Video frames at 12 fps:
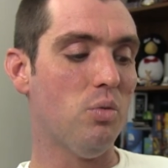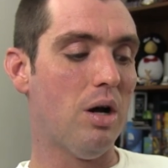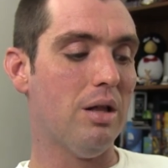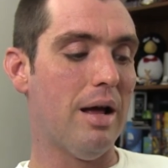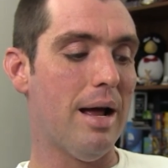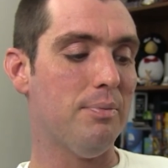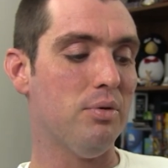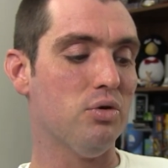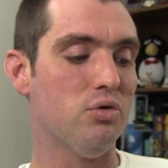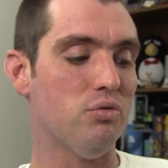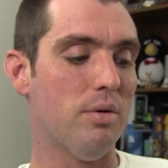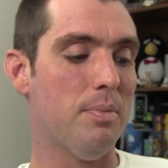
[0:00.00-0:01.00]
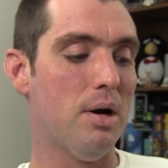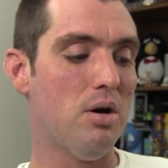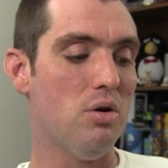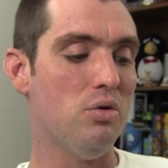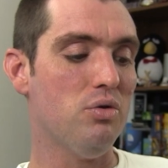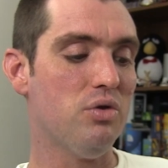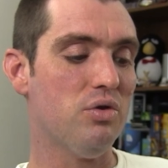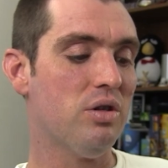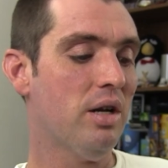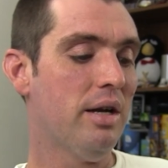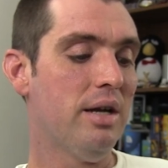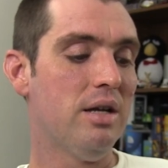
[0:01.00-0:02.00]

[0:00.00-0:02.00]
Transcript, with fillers: while Apple's Repost,